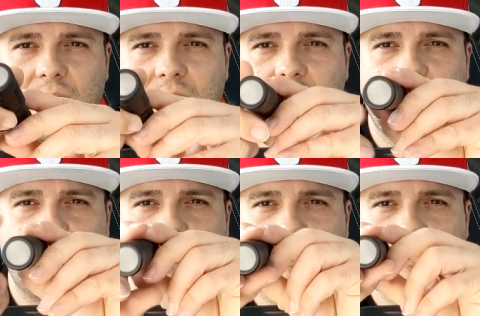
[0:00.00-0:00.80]
in the
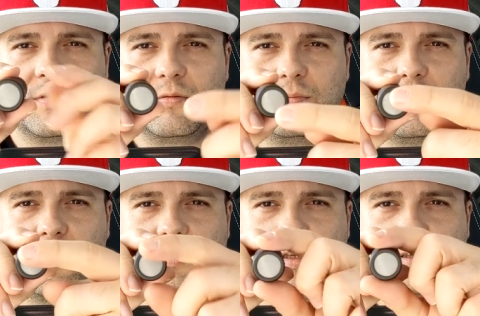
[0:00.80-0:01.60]
front
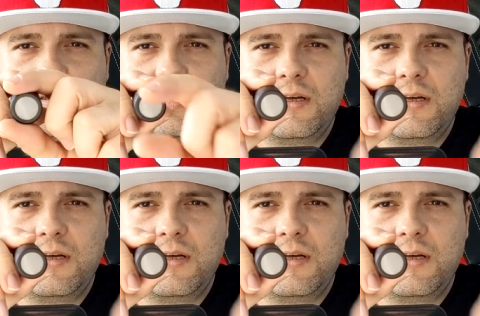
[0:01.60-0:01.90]
because it's